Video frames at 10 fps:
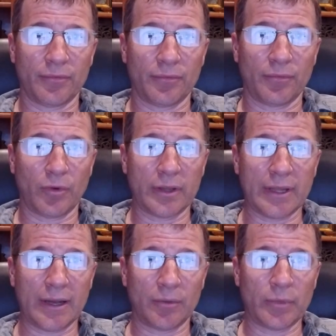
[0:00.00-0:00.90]
what
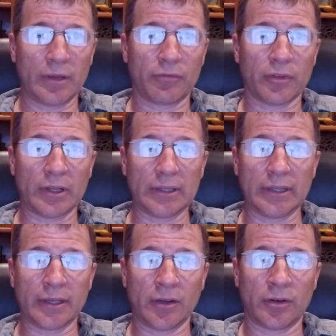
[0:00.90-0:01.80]
that'll mean for the
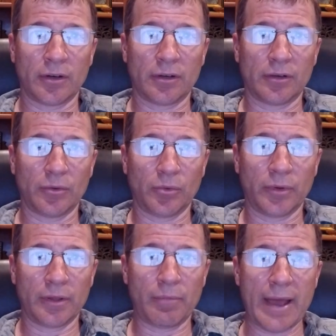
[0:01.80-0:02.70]
Lily owner
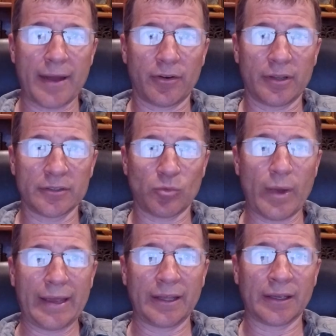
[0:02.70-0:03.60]
when the battery is
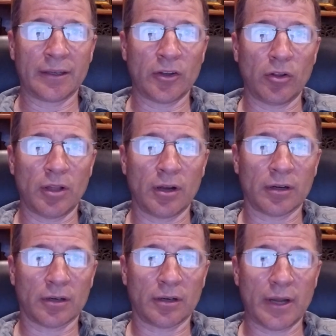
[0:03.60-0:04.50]
waning and no
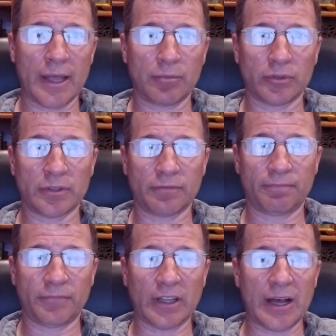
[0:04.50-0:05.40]
longer able to
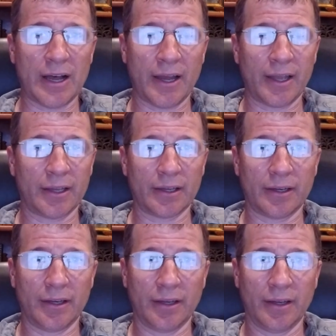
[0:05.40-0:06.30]
fly,
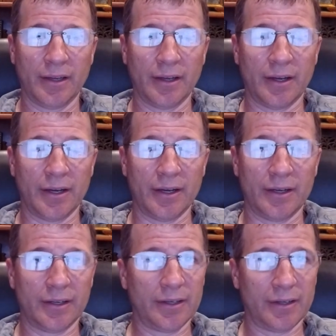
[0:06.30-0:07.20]

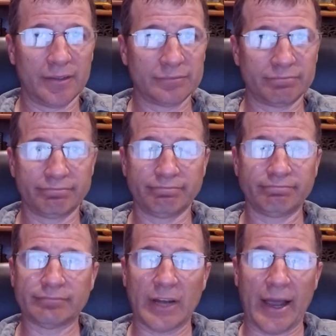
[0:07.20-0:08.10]
I
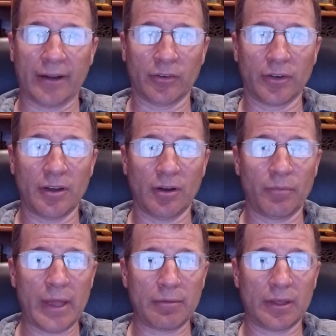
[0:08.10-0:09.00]
don't know.
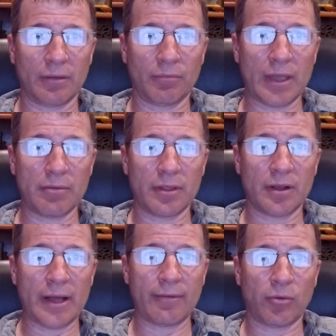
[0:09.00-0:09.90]
Maybe
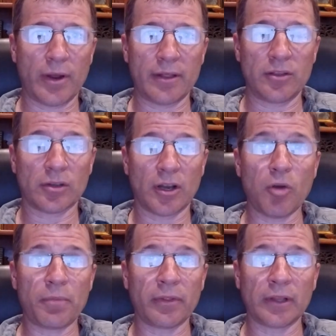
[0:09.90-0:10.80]
they'll have a way that you can
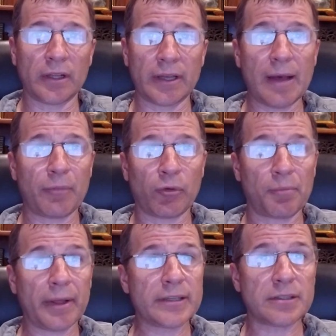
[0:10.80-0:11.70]
open Lily up and
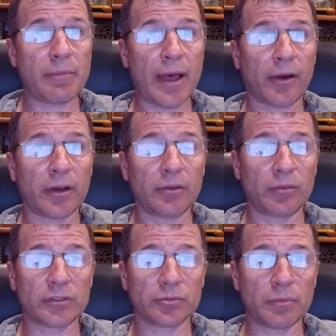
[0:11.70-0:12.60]
replace the battery,
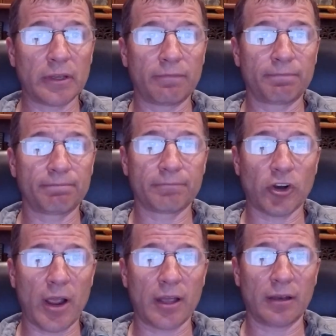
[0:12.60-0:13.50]
which would be
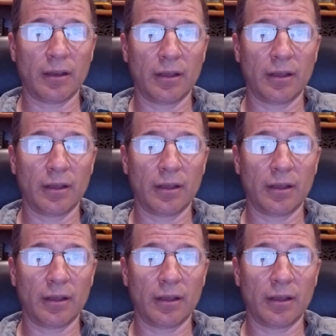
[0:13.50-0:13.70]
great.